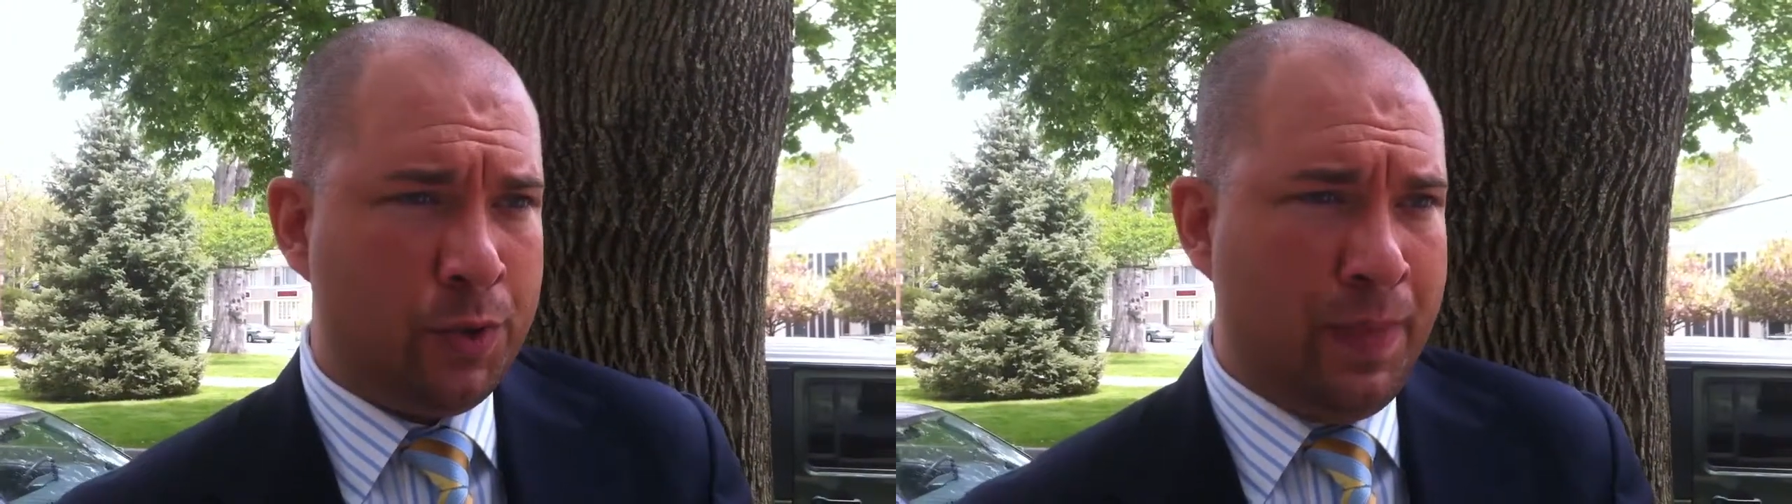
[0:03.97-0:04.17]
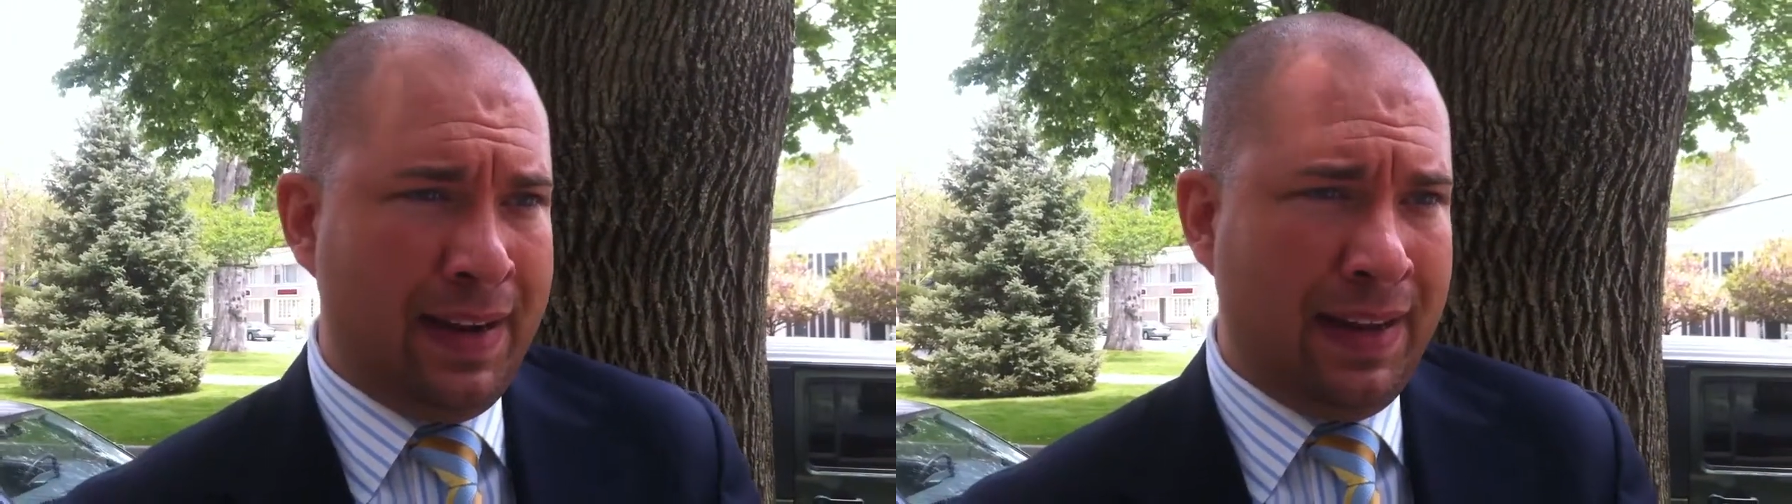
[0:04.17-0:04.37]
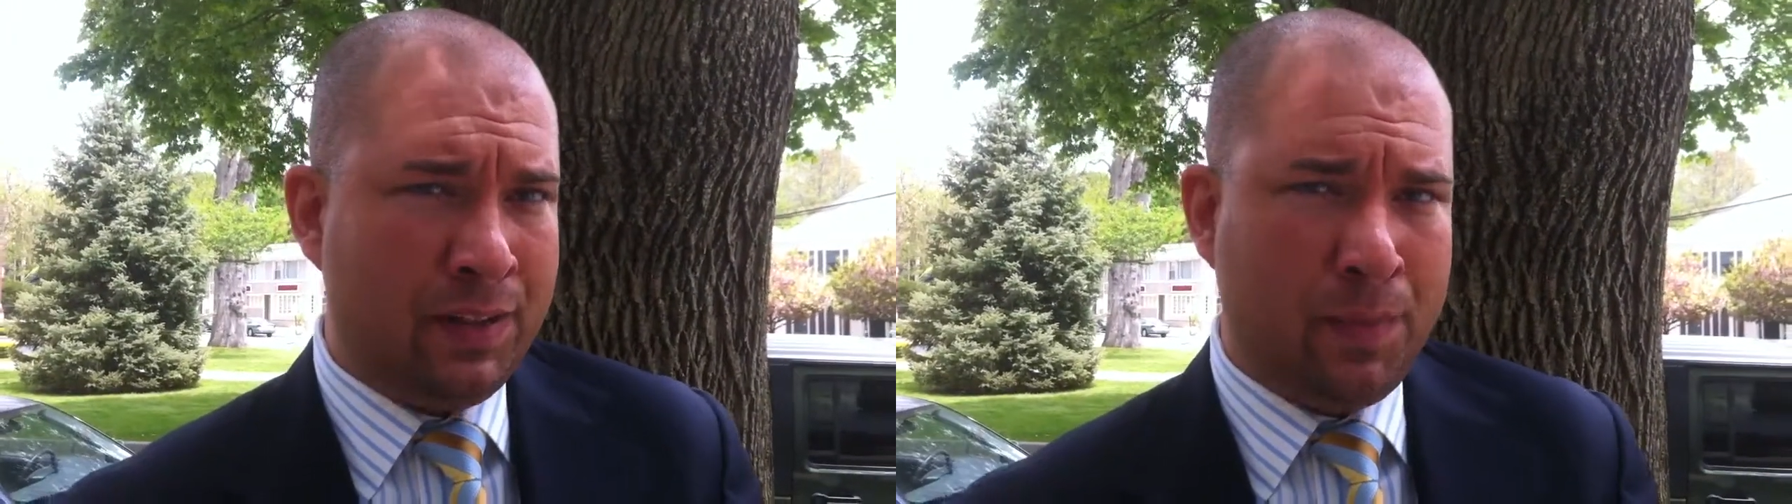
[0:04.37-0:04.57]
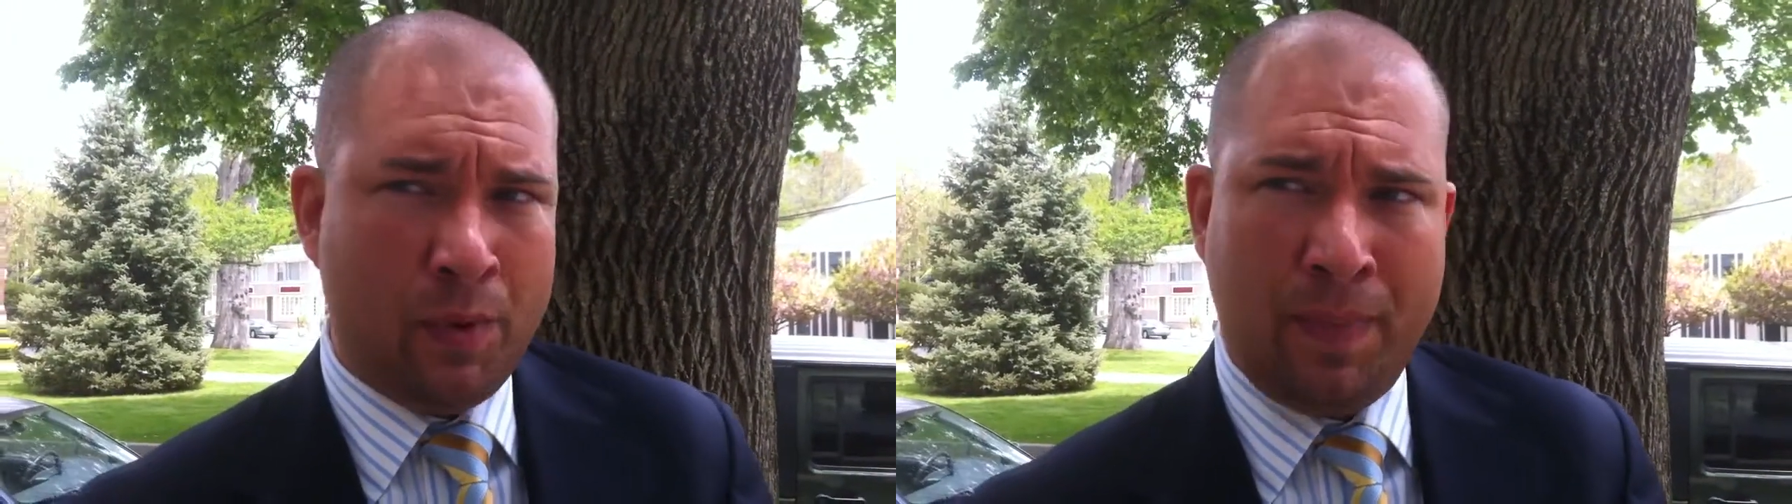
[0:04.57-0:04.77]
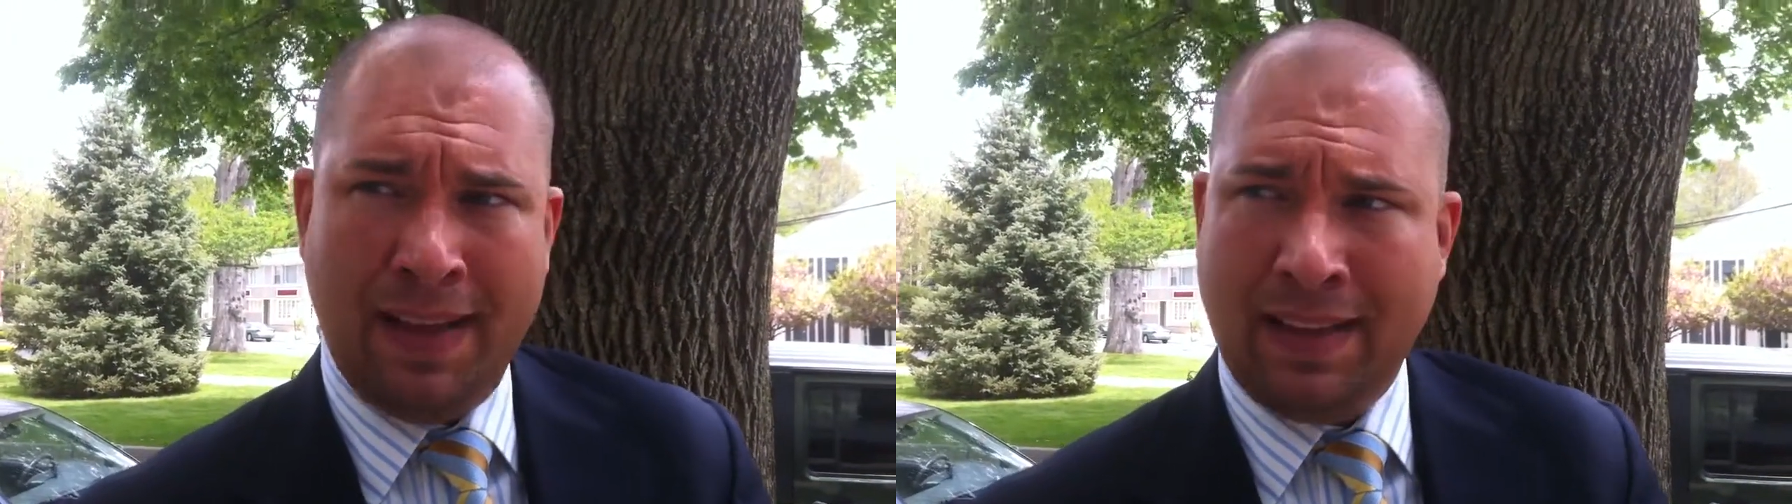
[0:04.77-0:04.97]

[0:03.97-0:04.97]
was made against both my